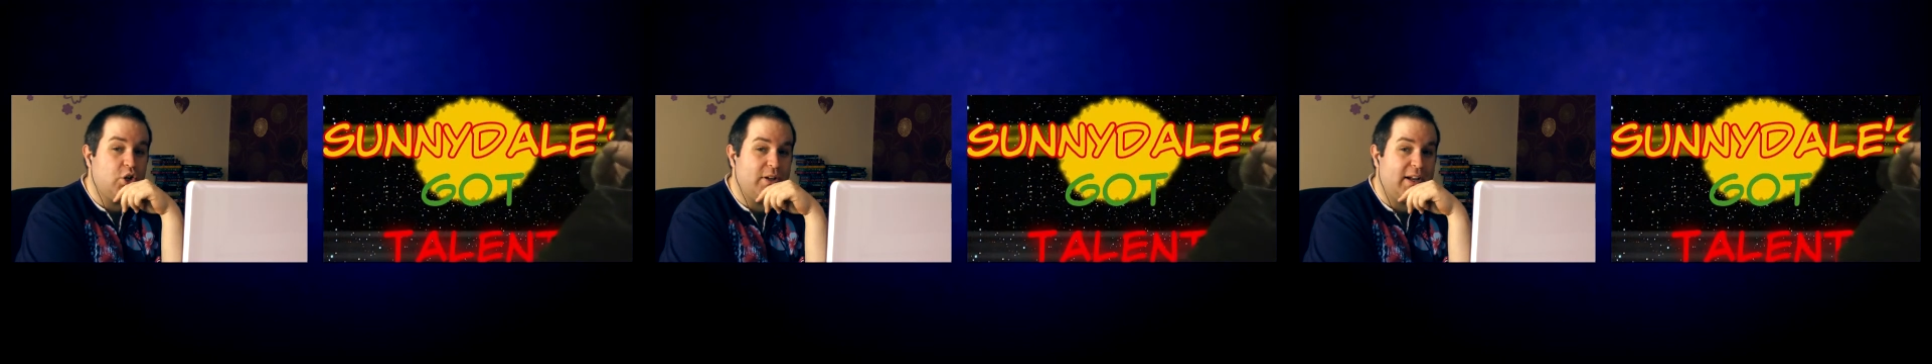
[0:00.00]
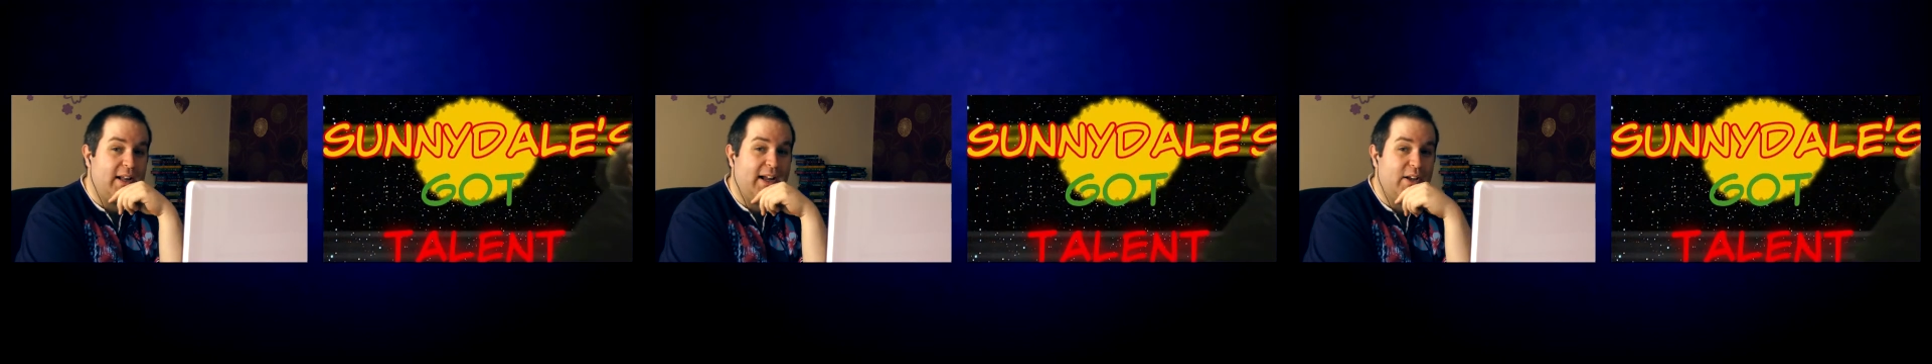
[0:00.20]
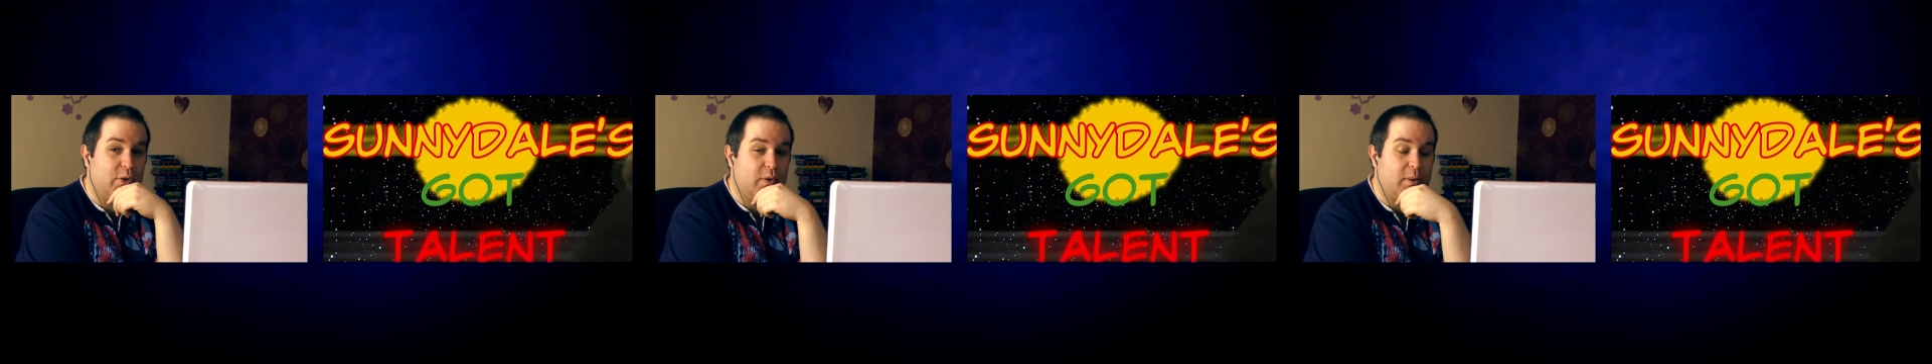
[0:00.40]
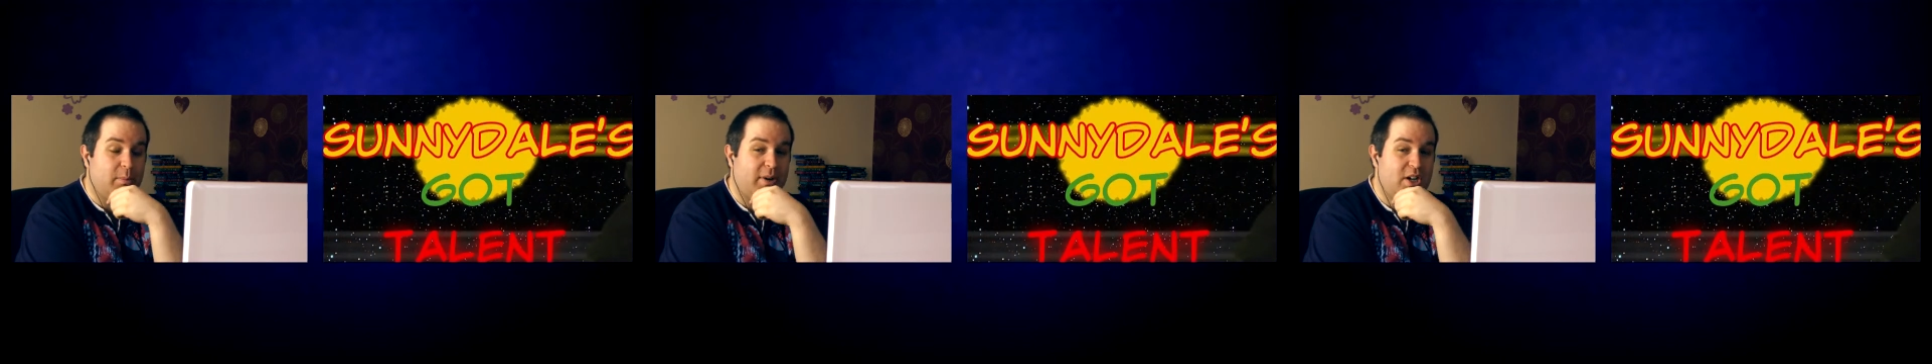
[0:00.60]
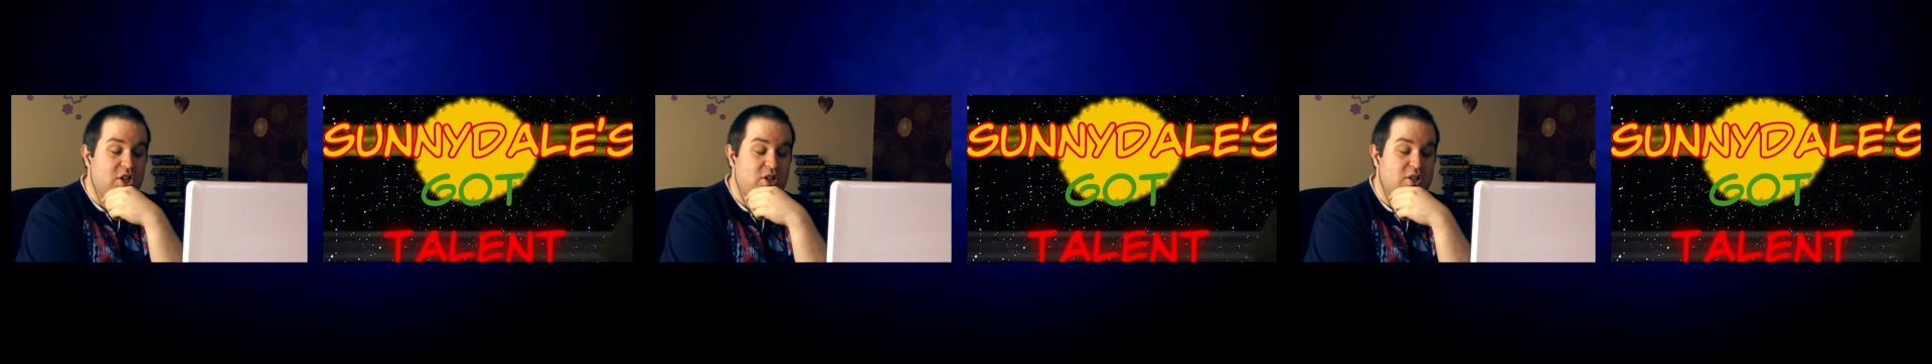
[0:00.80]
at like, doing
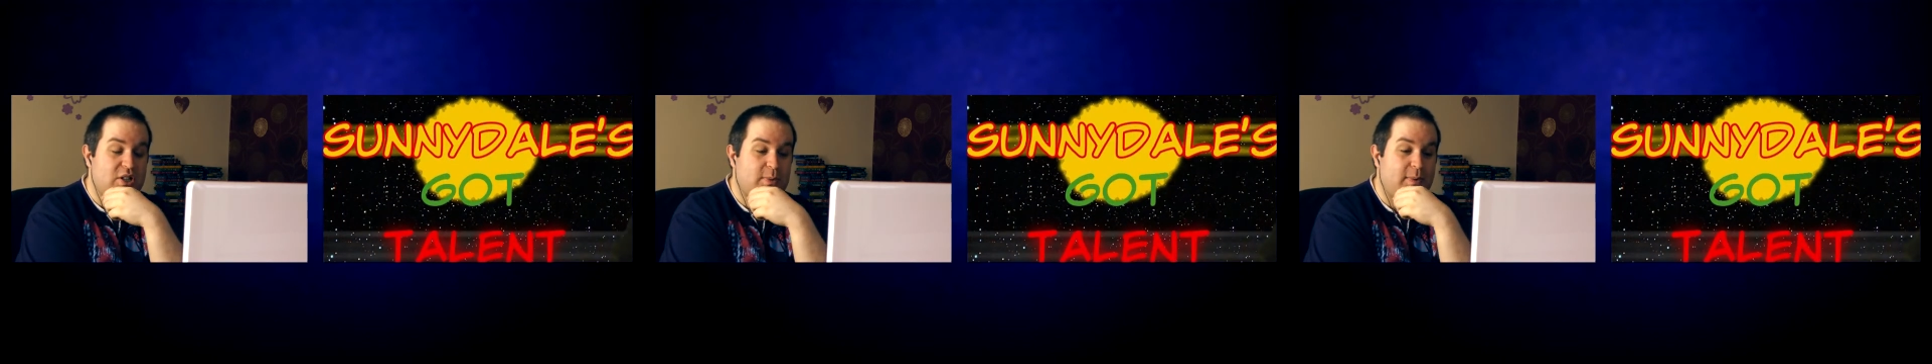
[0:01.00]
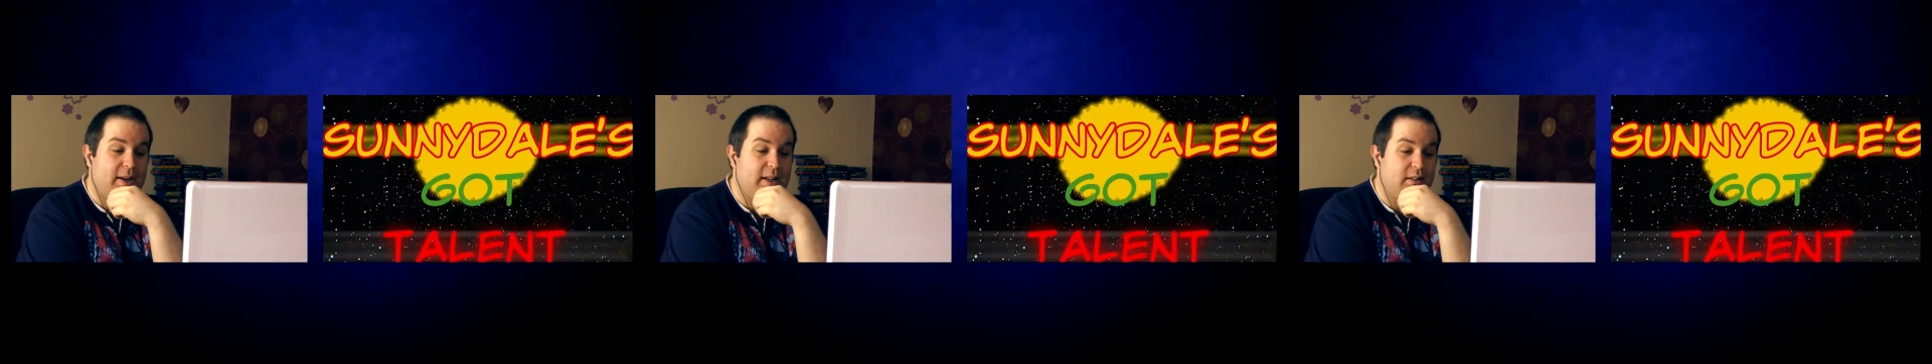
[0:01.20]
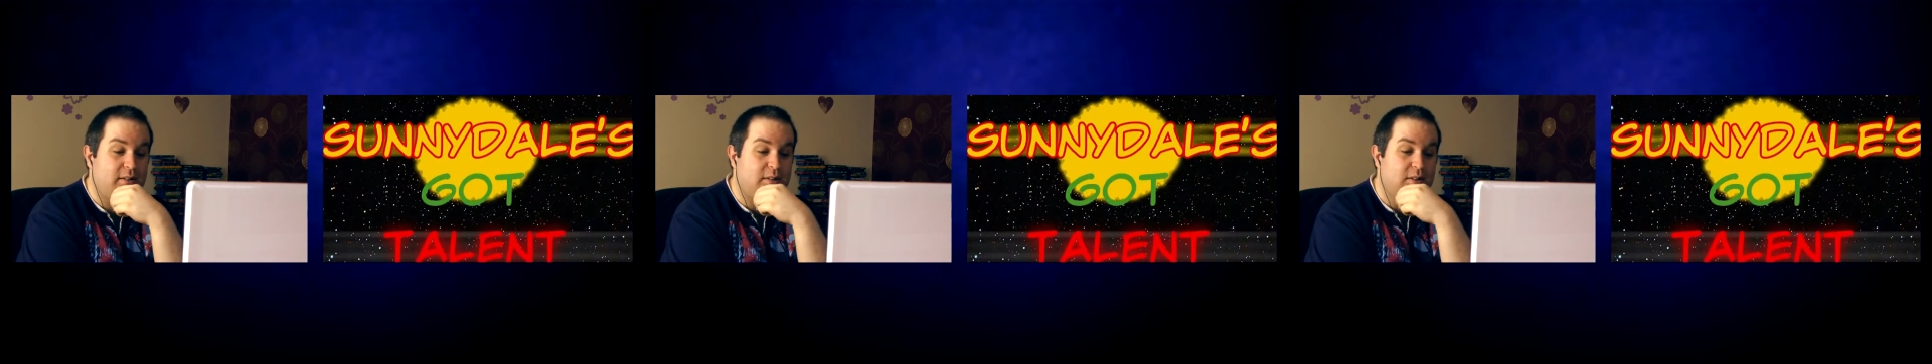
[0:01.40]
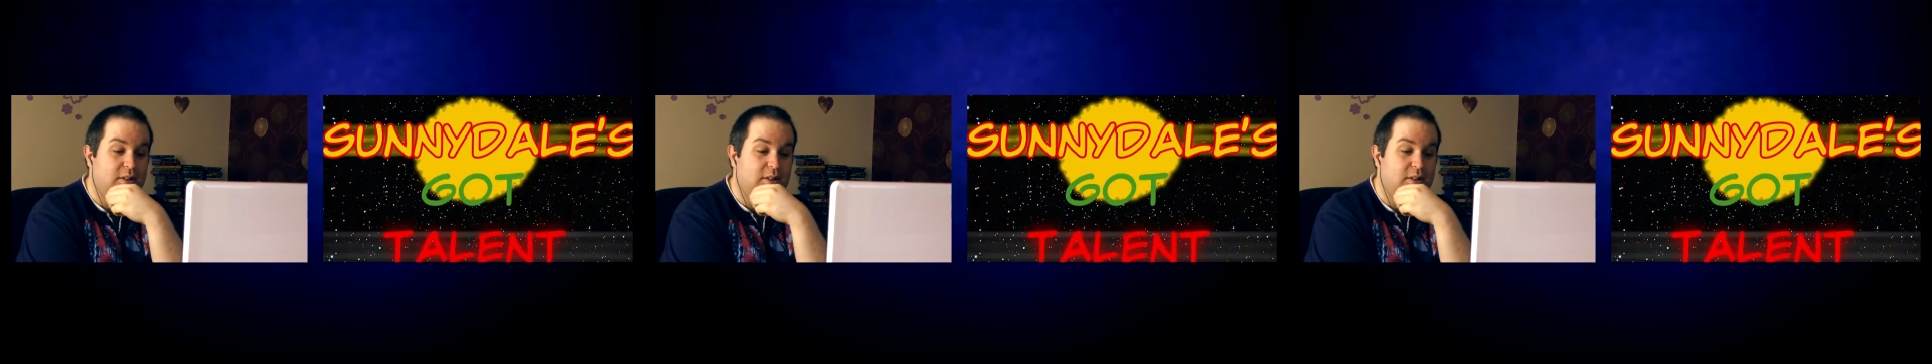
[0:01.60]
impressions as well.